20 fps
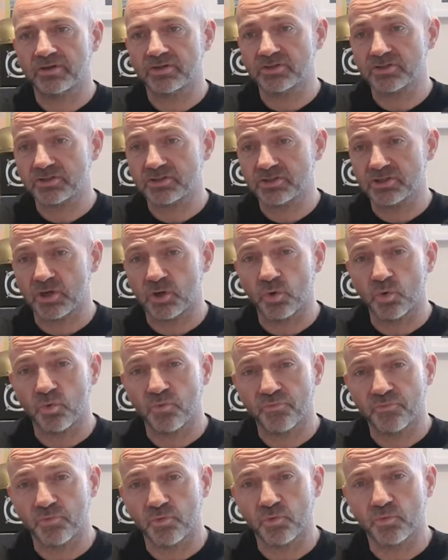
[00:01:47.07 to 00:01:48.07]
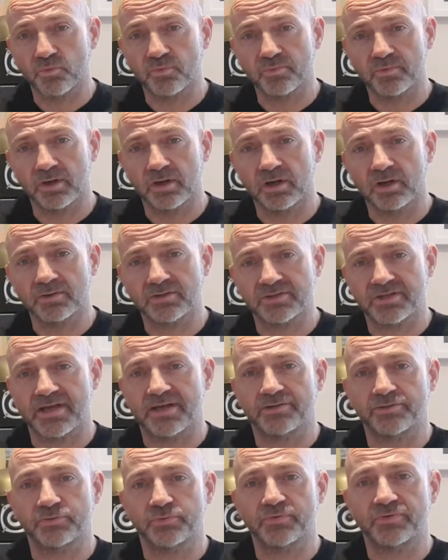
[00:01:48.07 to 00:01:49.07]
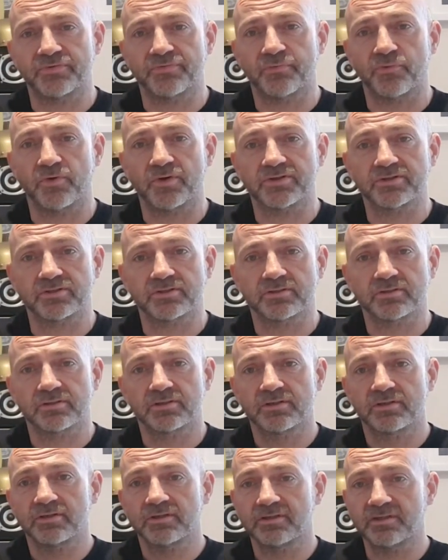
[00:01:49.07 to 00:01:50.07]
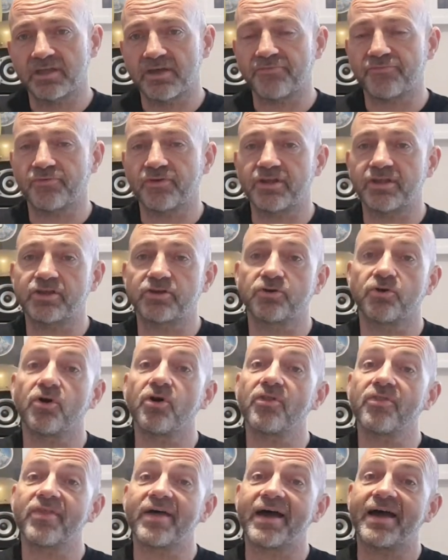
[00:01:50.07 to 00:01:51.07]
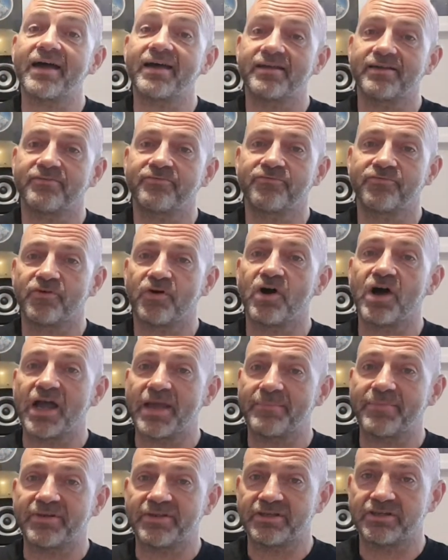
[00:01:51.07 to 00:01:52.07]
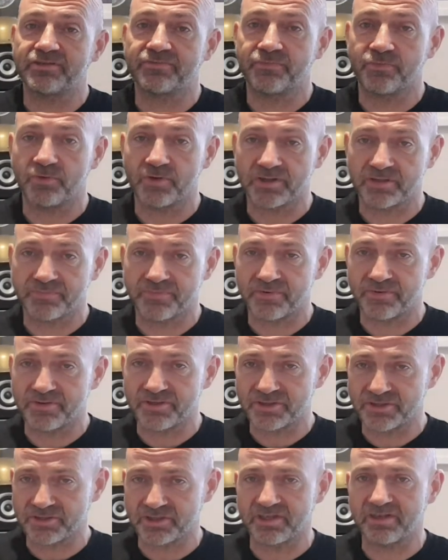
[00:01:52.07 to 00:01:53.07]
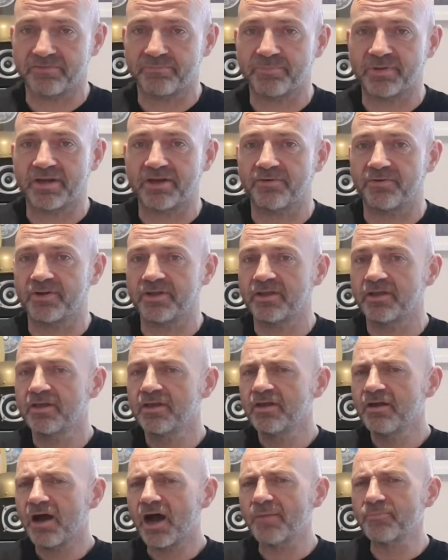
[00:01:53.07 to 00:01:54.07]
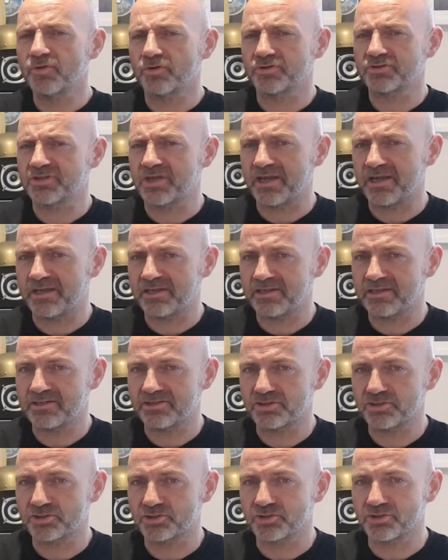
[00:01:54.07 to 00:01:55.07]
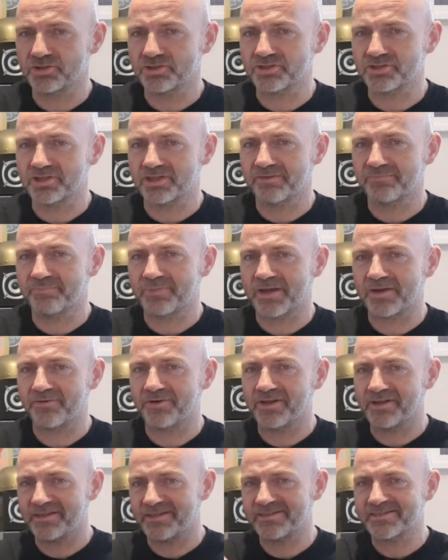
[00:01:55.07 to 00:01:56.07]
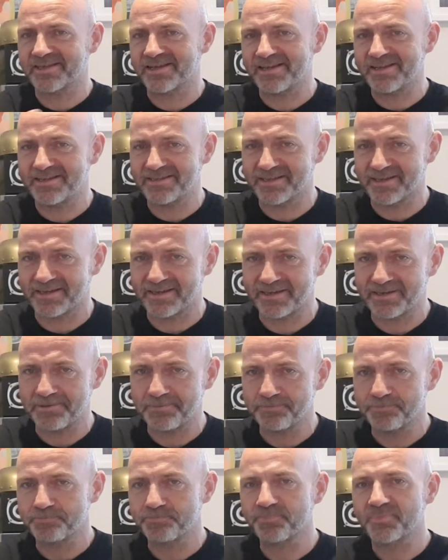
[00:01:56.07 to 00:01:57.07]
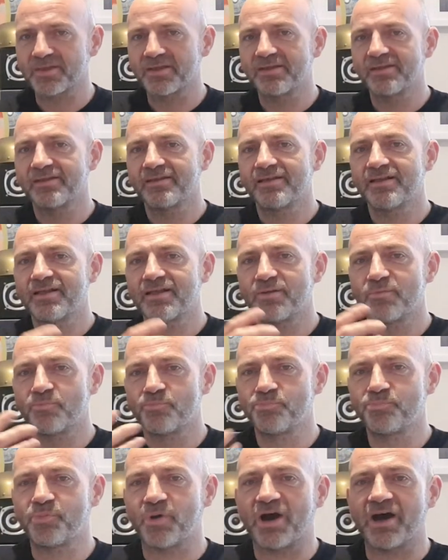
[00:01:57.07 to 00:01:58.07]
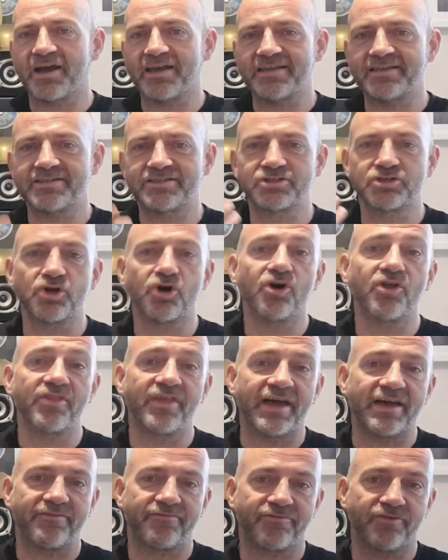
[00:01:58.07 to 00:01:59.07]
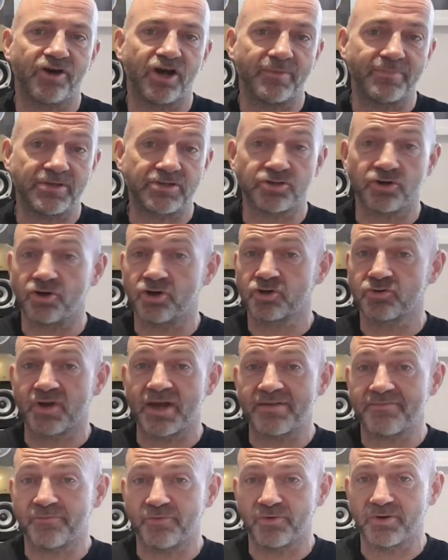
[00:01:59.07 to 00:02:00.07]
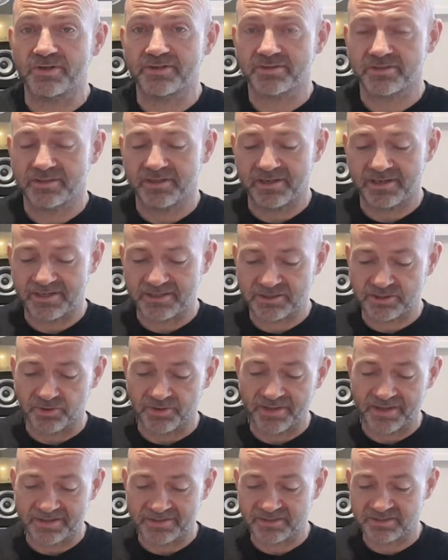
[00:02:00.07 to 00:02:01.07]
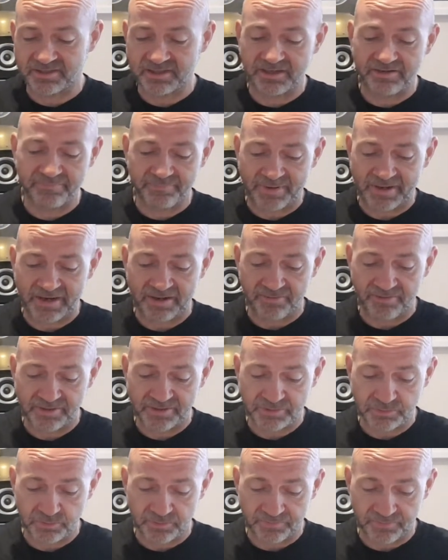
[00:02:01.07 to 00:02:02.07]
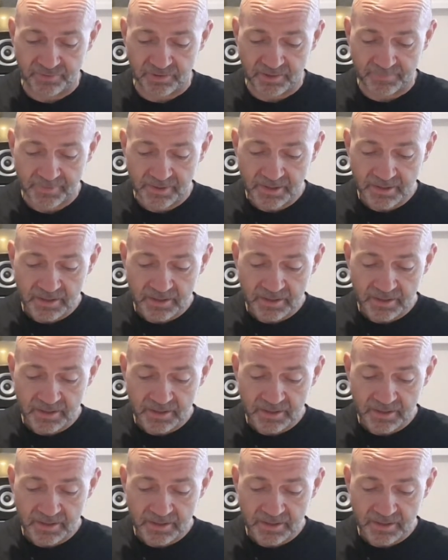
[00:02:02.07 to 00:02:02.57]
soulful sound to his voice. Definitely got that vibe in his voice. Very Steve Perry. I'm not saying he's as good as Steve Perry in his heyday, but he's got that vibe. He's got a great voice, and it's got that Steve Perry sort of vibe.